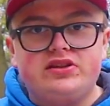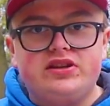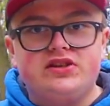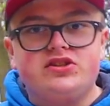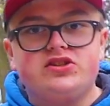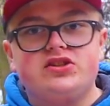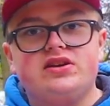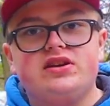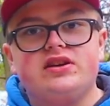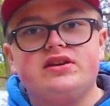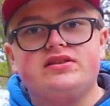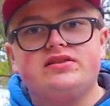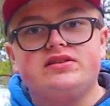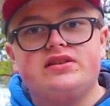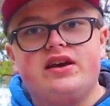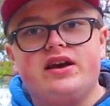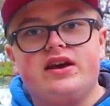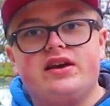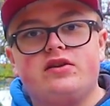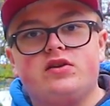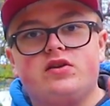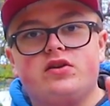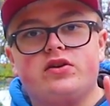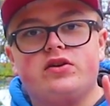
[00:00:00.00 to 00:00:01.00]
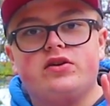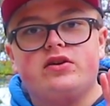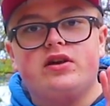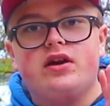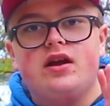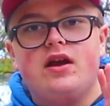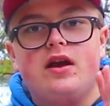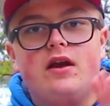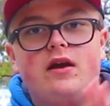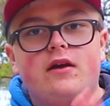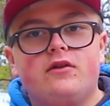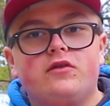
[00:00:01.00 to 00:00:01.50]
edition is, I heard,
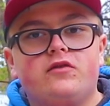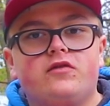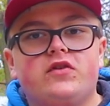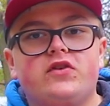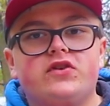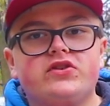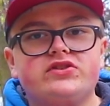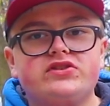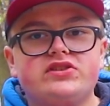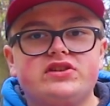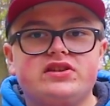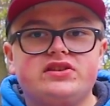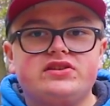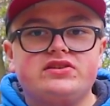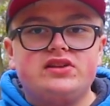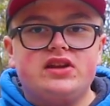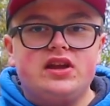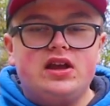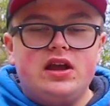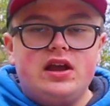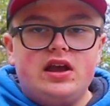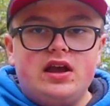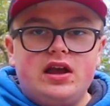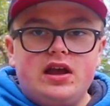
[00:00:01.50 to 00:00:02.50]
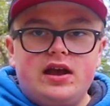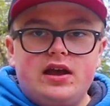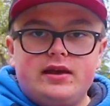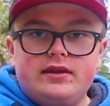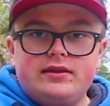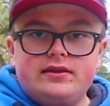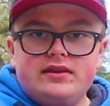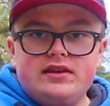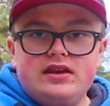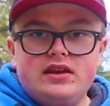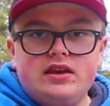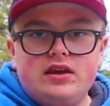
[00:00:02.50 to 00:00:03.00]
versus
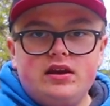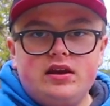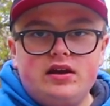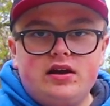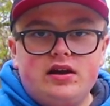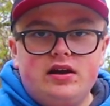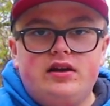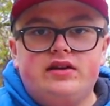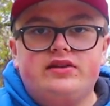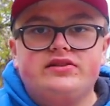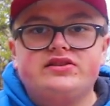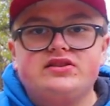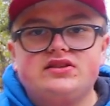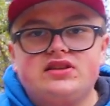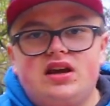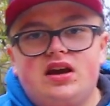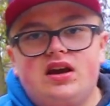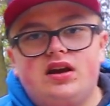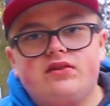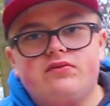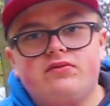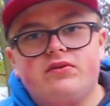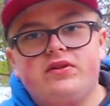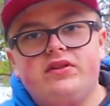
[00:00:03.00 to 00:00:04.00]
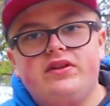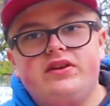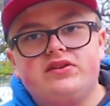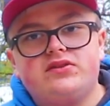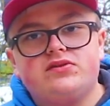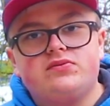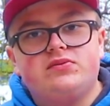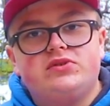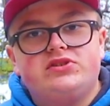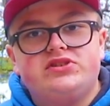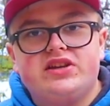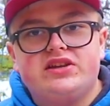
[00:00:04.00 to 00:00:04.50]
the stock
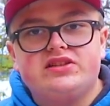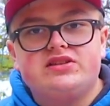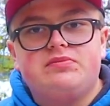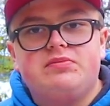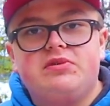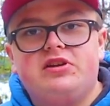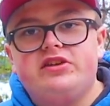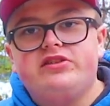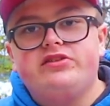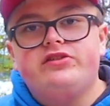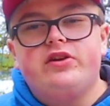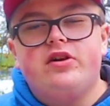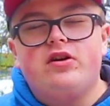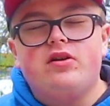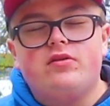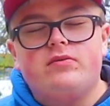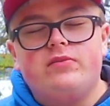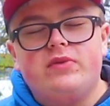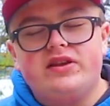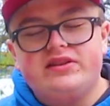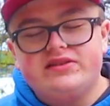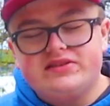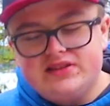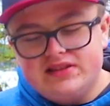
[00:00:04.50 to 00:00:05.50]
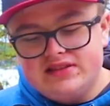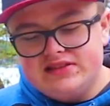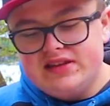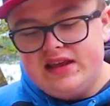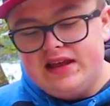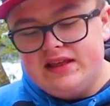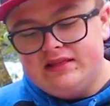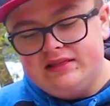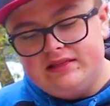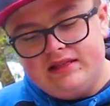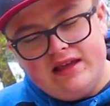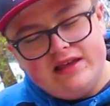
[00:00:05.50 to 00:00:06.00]
release, which has a bit of dome. And since
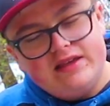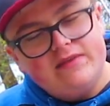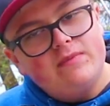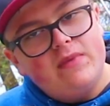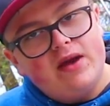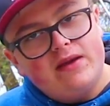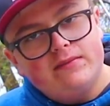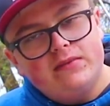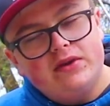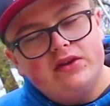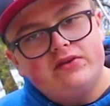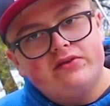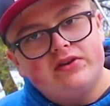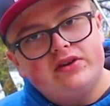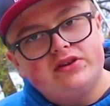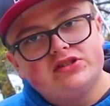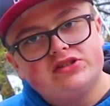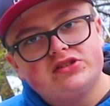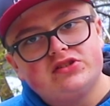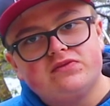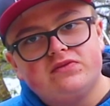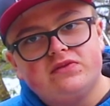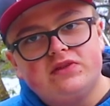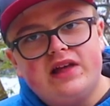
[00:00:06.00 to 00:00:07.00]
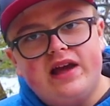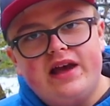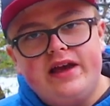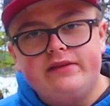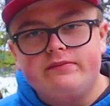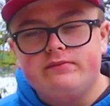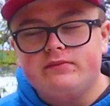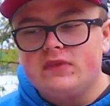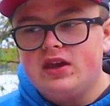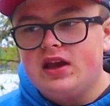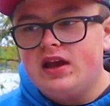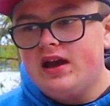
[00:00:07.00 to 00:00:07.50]
I like my mid-ranges
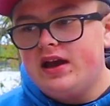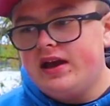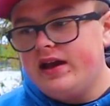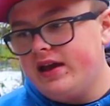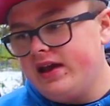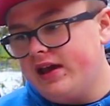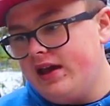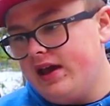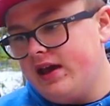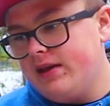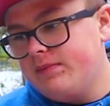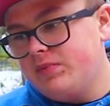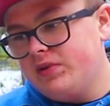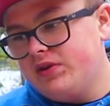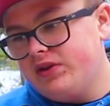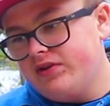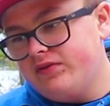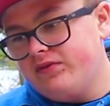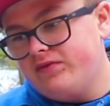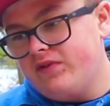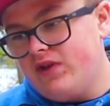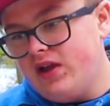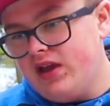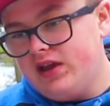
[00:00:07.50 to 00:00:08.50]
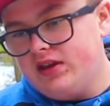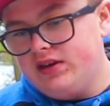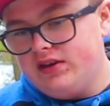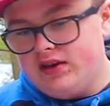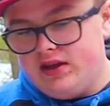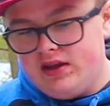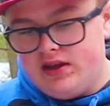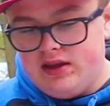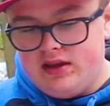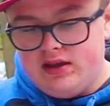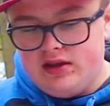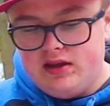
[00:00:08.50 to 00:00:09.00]
flat, I happened to find
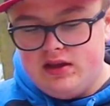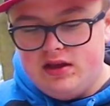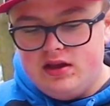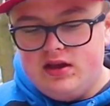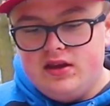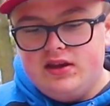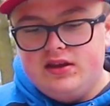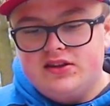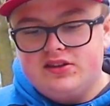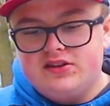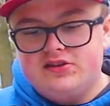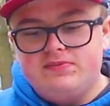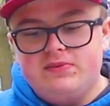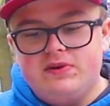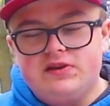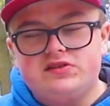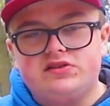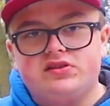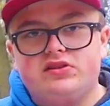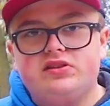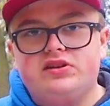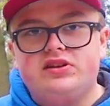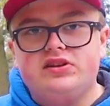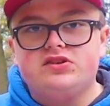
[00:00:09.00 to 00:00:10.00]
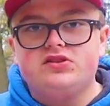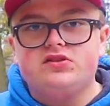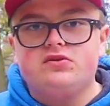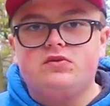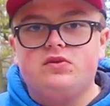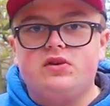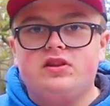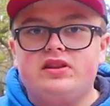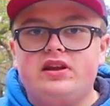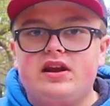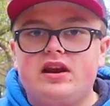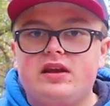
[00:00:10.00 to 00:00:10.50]
a special edition
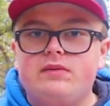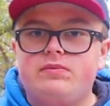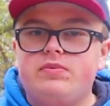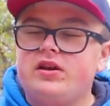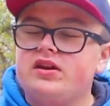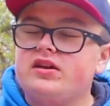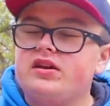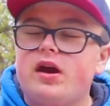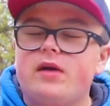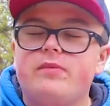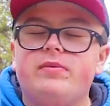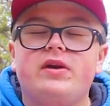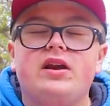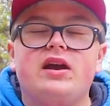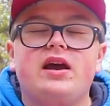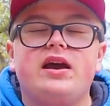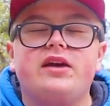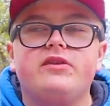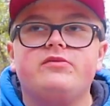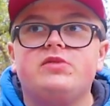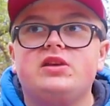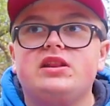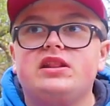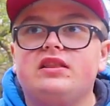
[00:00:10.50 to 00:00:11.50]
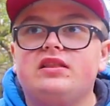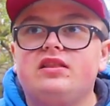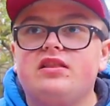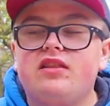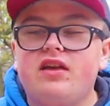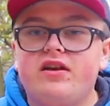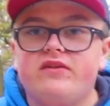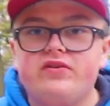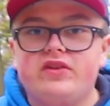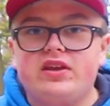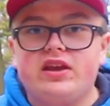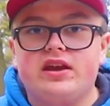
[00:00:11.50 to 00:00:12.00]
one that I picked up, and I've been
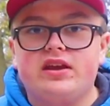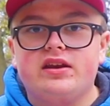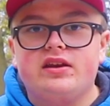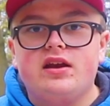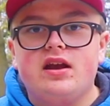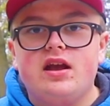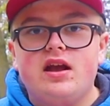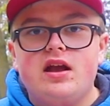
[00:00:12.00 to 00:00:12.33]
loving it.